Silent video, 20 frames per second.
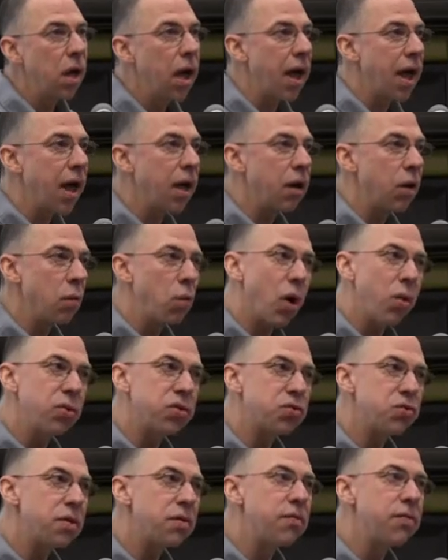And what
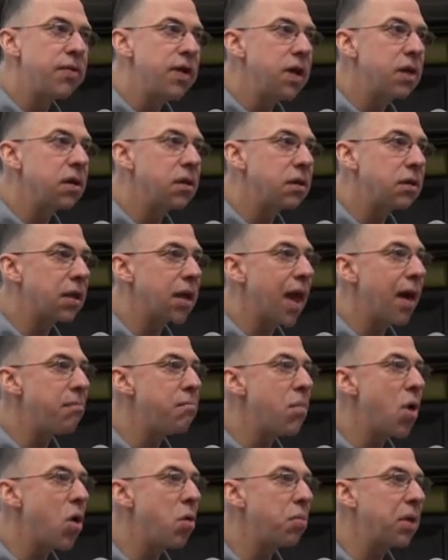was revealed in that
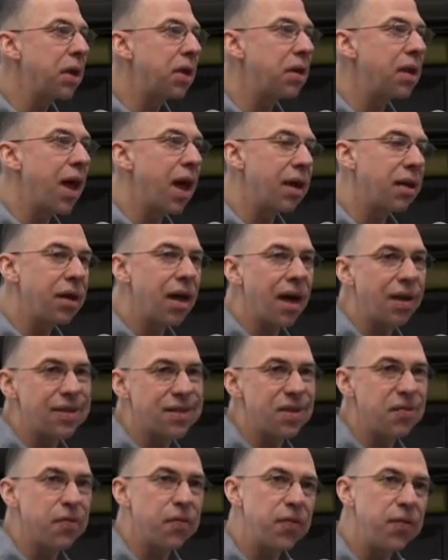moment, in
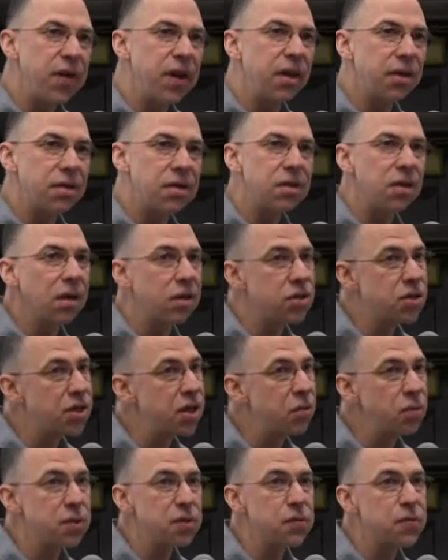that defeat, and
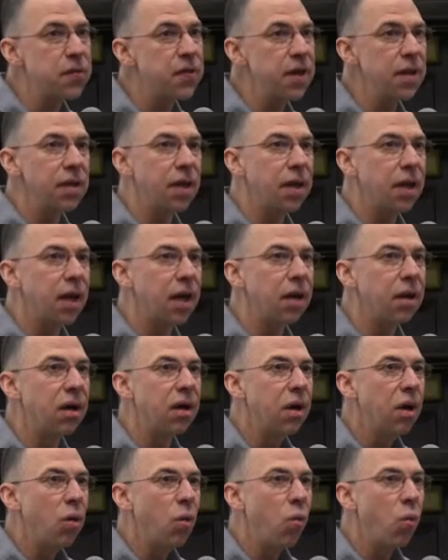she was feeling
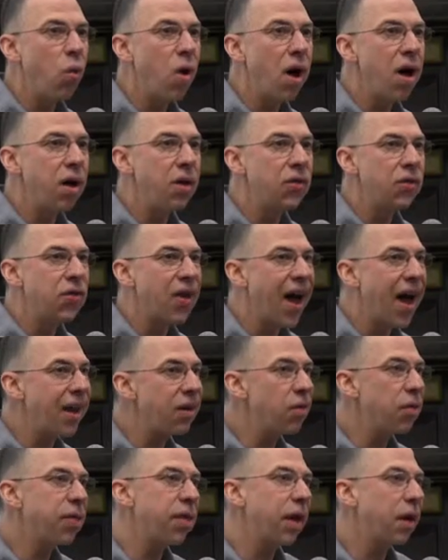it, was I
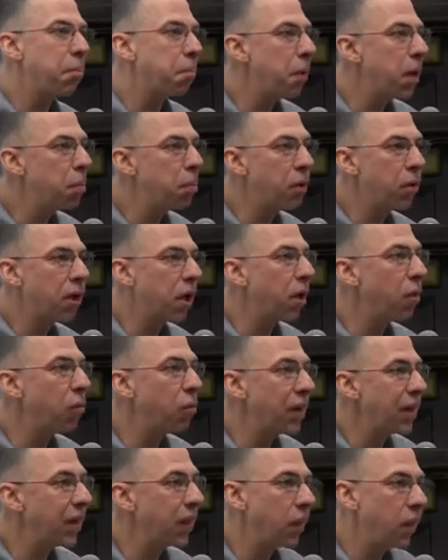don't think people are going to
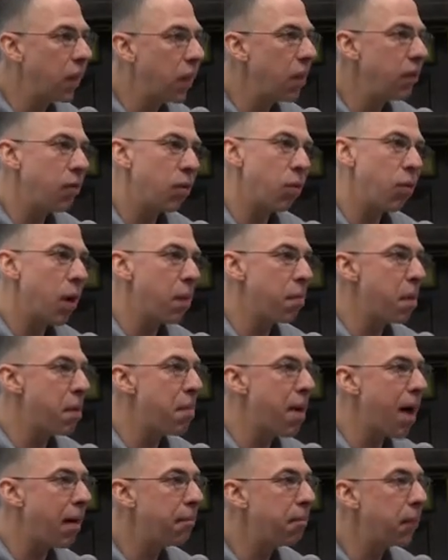really give a rip
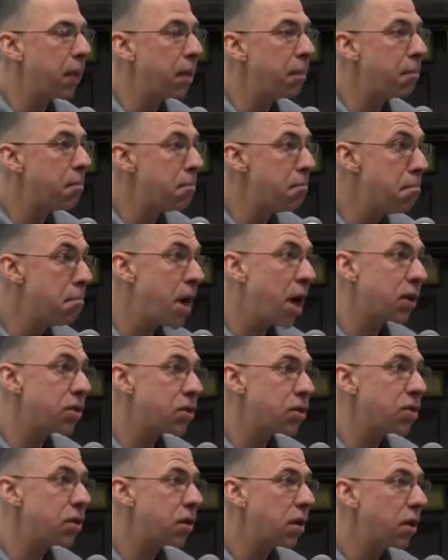about me
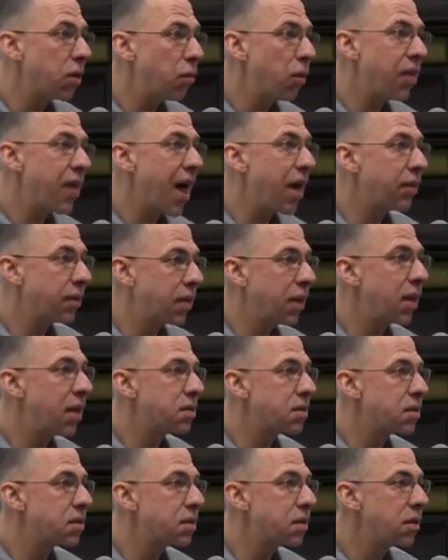much without
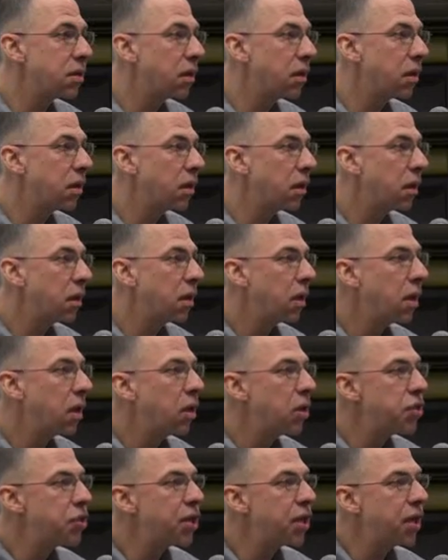this.
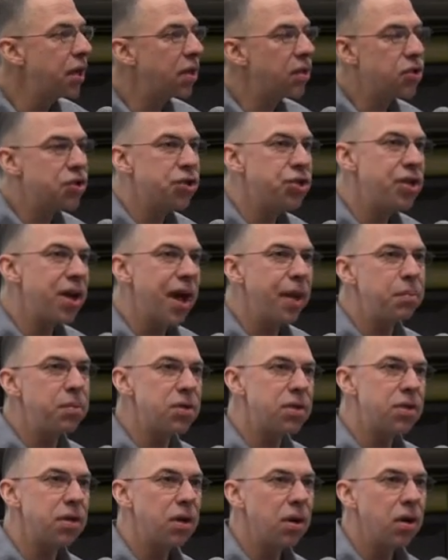She had
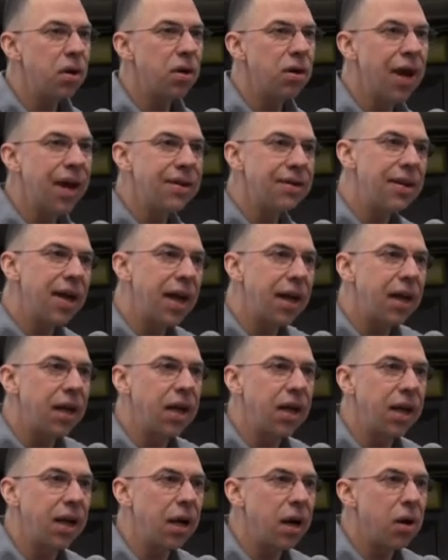shaped her
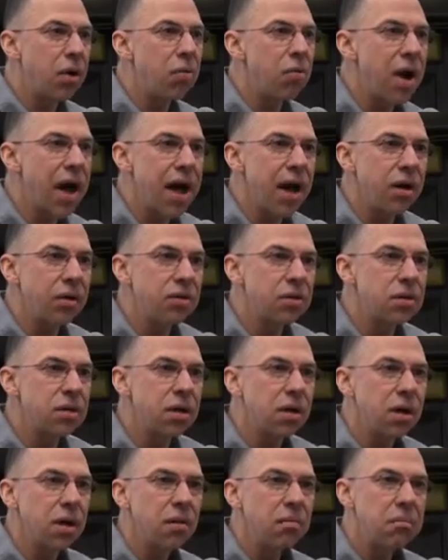identity
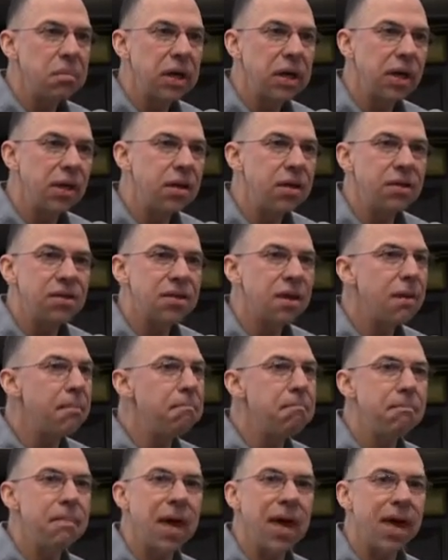around being this
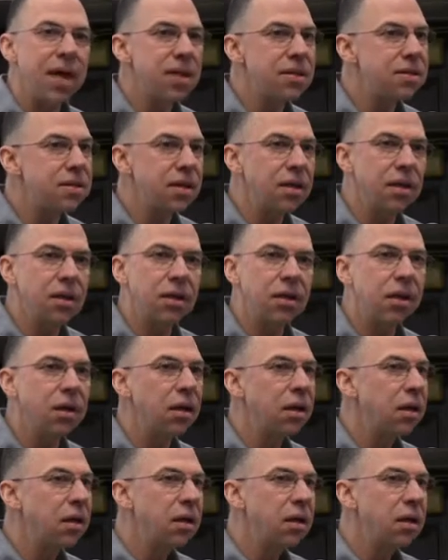amazing,